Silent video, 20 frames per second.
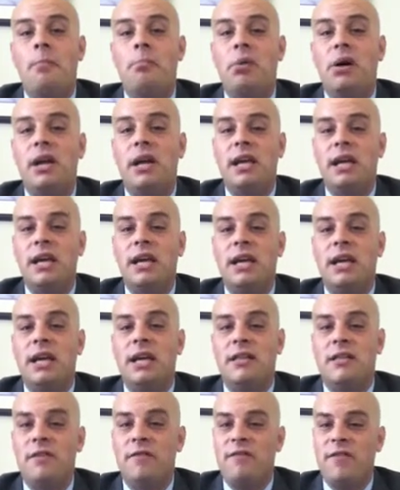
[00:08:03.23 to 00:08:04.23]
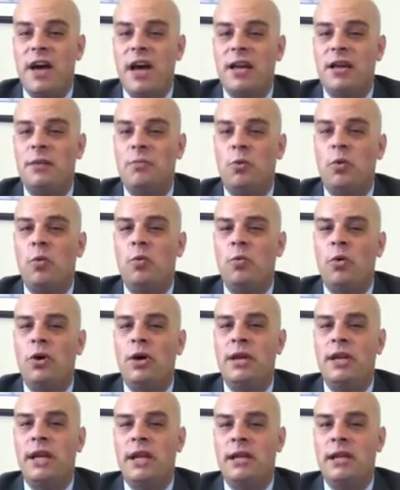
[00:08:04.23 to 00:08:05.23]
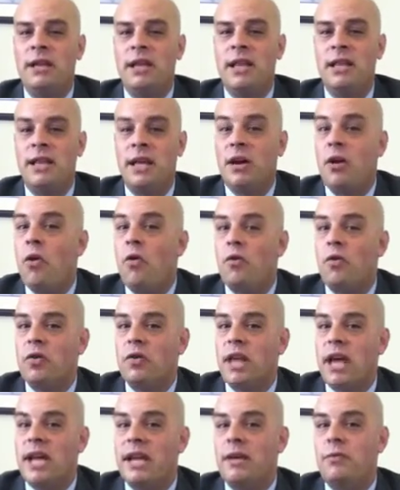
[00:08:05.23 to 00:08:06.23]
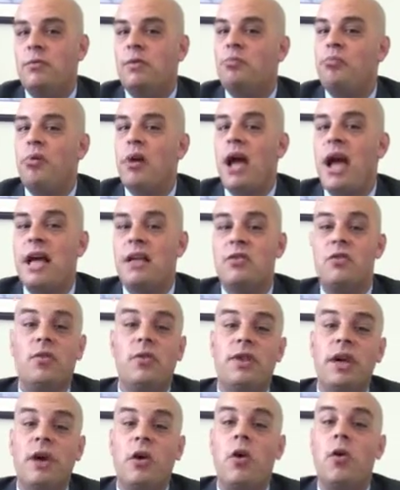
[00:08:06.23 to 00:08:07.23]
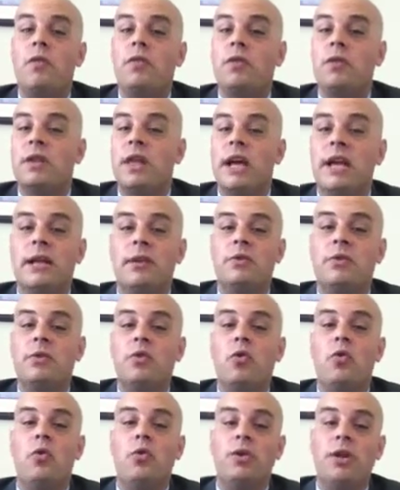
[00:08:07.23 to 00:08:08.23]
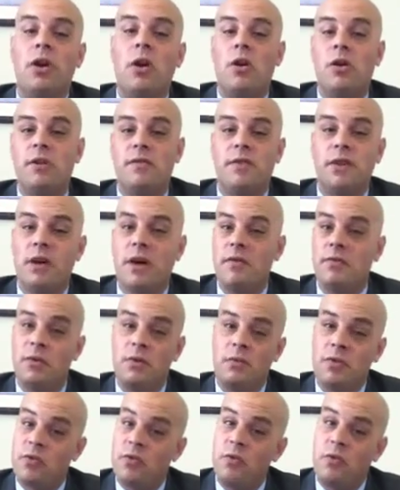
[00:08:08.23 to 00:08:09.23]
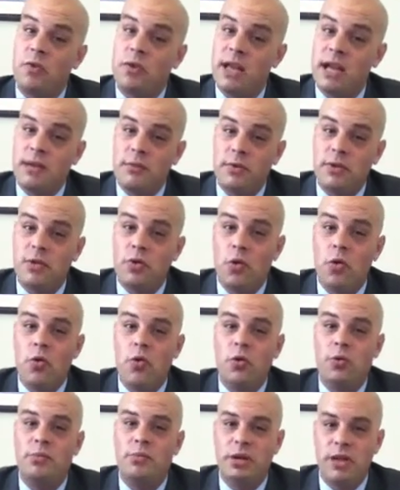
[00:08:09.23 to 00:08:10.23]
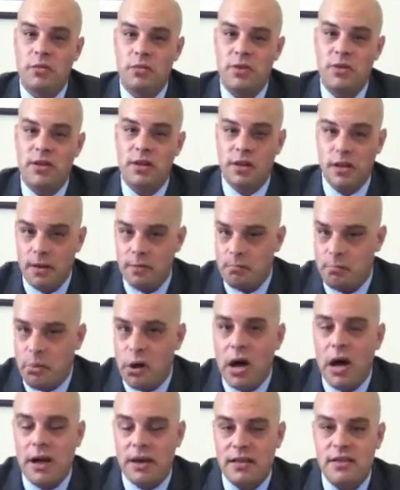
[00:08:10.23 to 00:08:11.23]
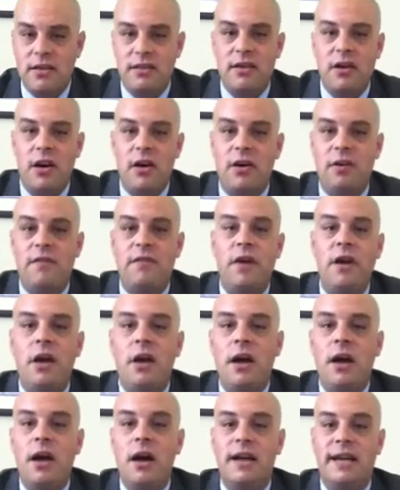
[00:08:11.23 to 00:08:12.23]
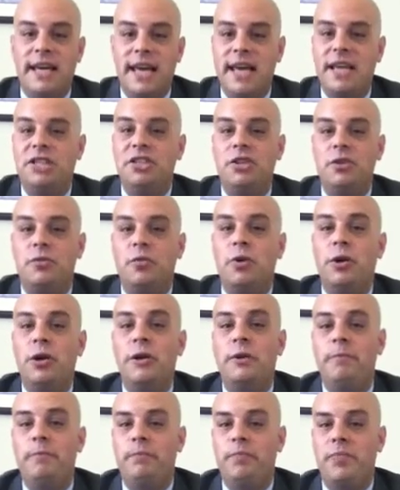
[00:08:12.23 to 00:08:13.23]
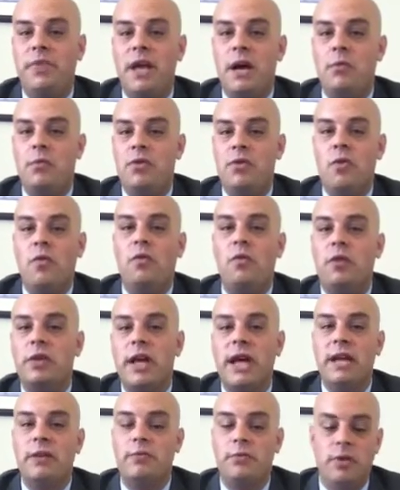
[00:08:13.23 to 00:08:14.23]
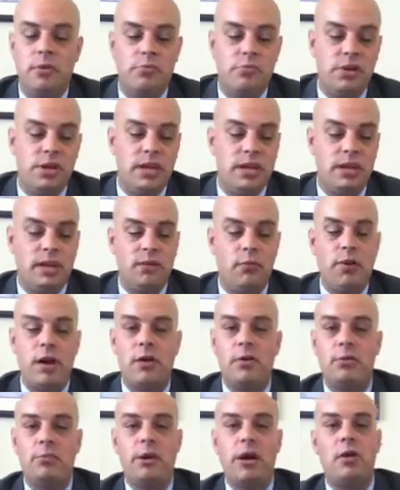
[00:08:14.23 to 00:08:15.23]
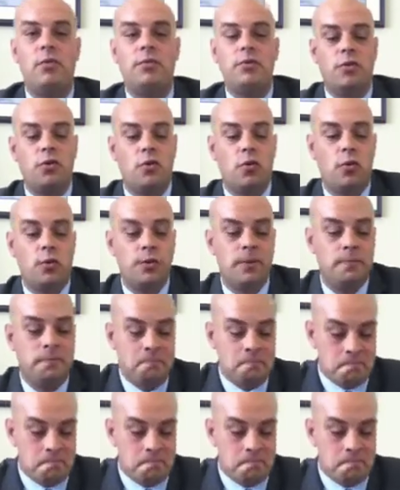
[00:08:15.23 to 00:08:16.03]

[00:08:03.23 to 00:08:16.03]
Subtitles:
But it's a valuable wood, and then they overlaid it with brass, or they overlaid it with gold. The Ark of the Covenant was overlaid with gold, but it was a box of acacia wood that was overlaid completely round about with gold.